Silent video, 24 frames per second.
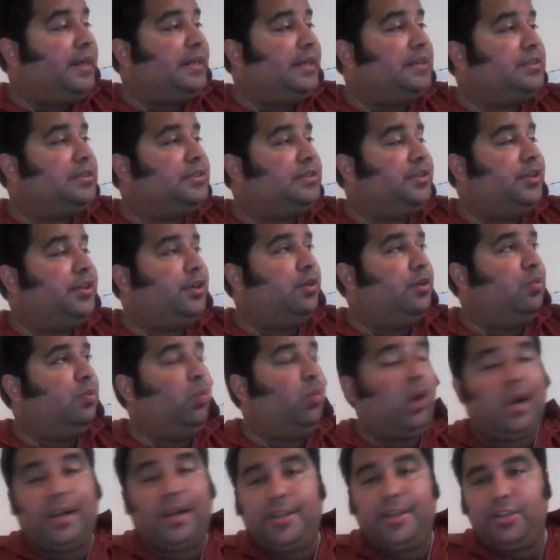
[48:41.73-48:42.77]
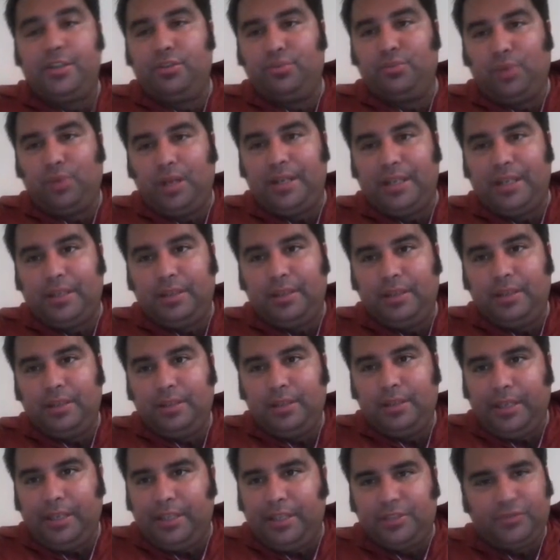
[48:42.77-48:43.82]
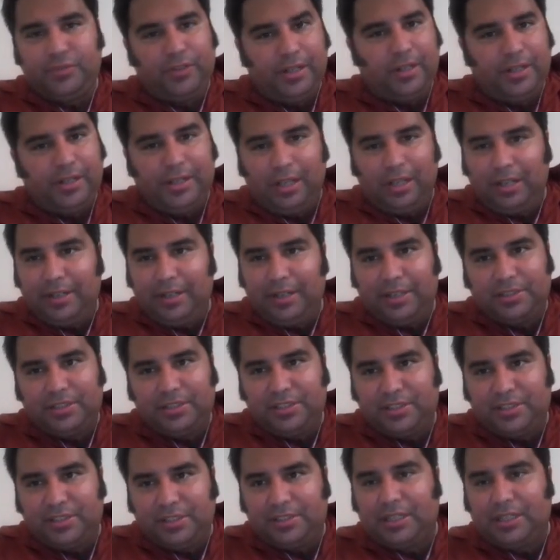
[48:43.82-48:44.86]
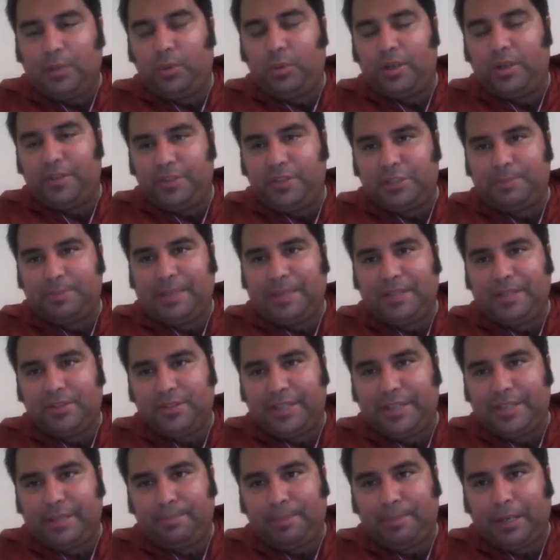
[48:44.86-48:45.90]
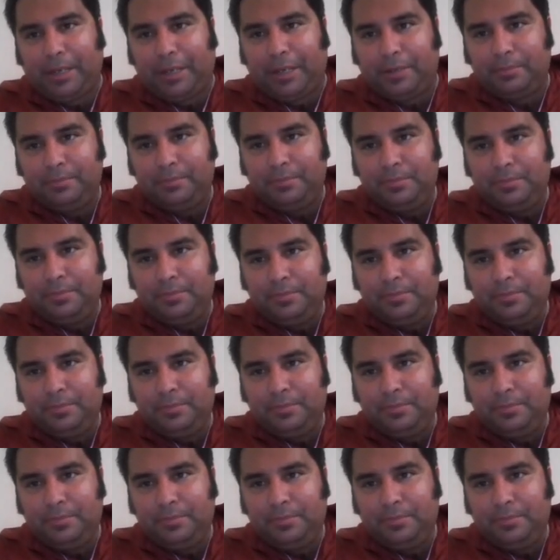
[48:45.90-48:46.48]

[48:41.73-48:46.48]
West, you know, why are you running? He's very honest. He says, I want to dismantle the empire.